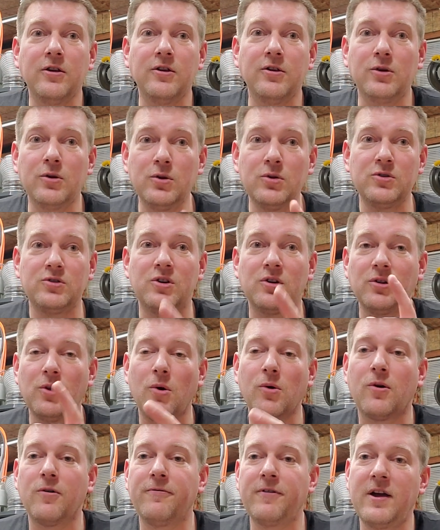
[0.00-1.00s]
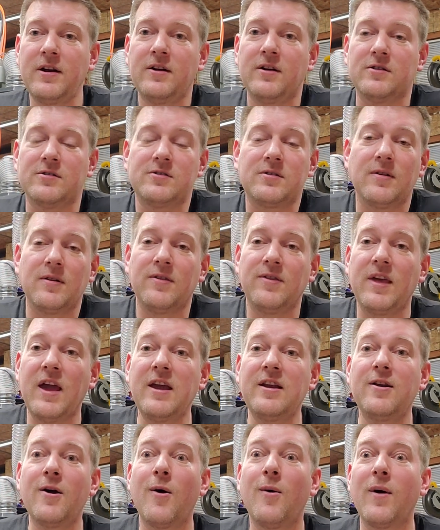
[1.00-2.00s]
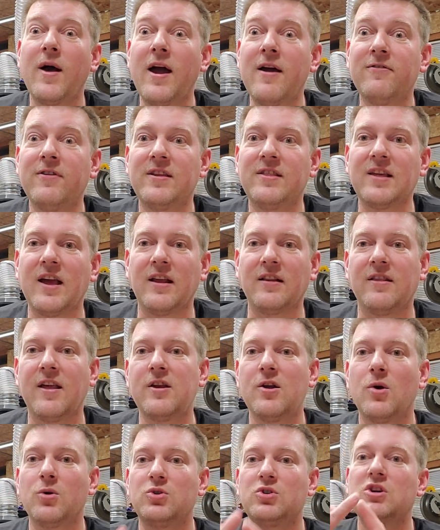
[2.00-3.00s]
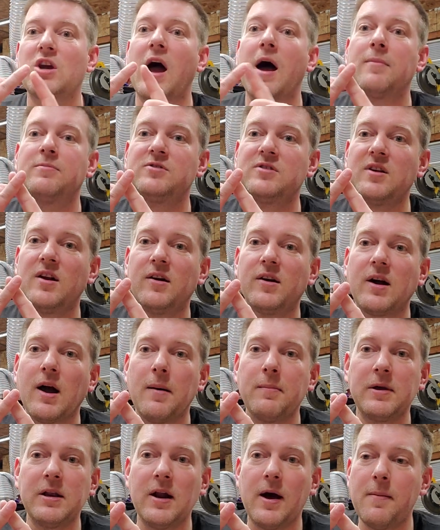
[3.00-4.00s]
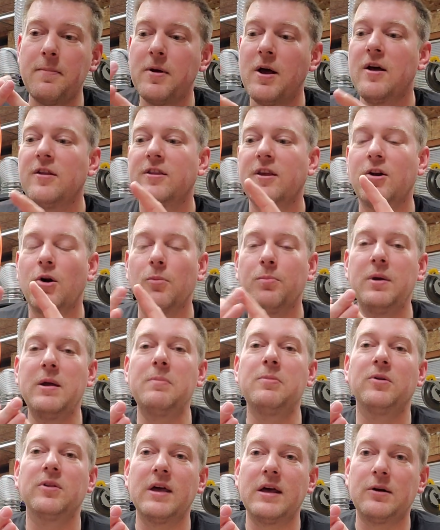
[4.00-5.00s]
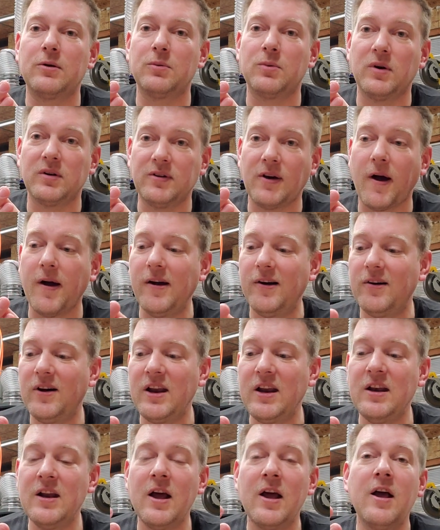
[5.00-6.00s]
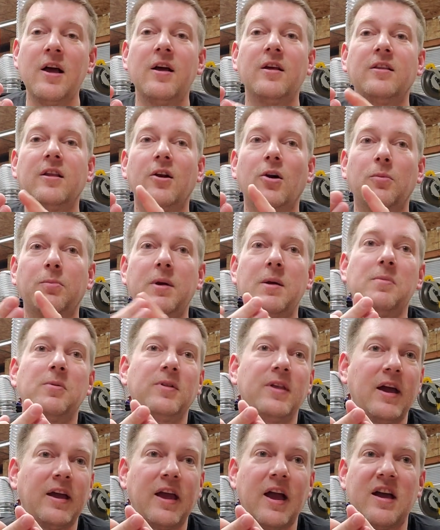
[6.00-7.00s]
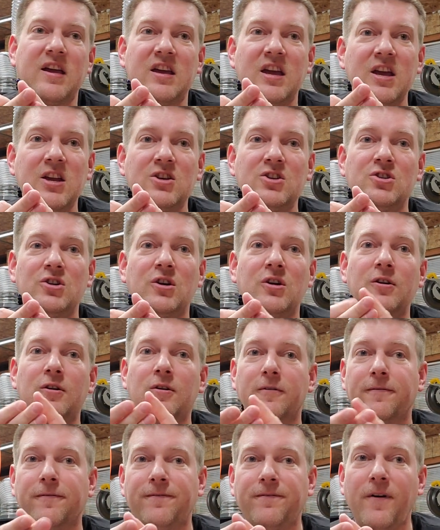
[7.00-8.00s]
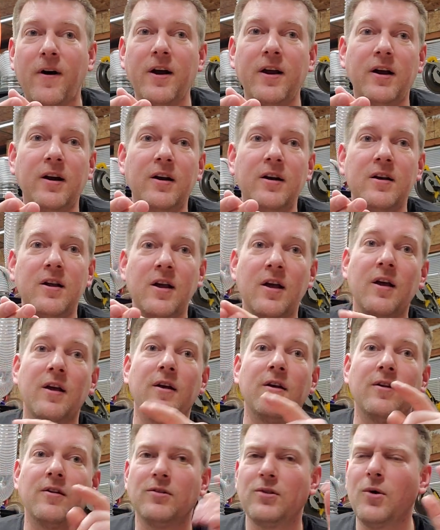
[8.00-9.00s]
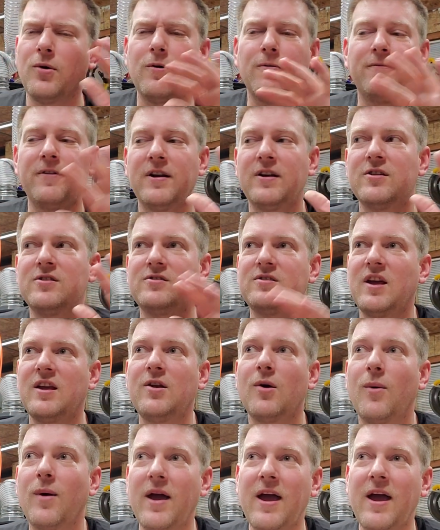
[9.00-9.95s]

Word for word: Use your local vendors. They know everything. They know jobs that are coming up. They know people that are retiring you know, people that got injured or fired. Local vendors, they know